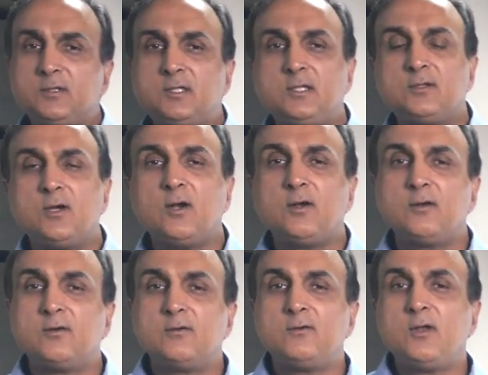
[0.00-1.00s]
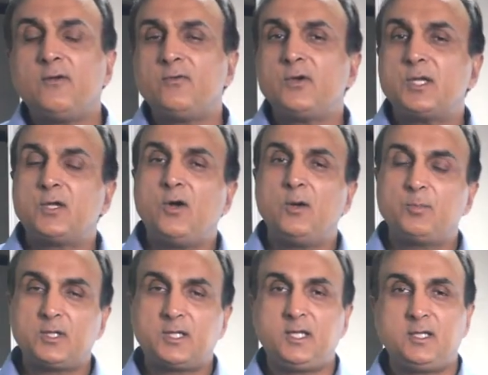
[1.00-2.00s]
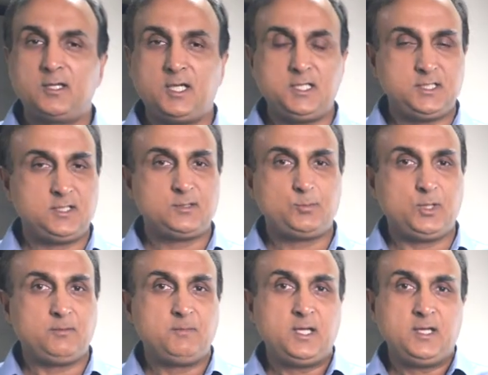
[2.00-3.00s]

these are not very complicated ideas, but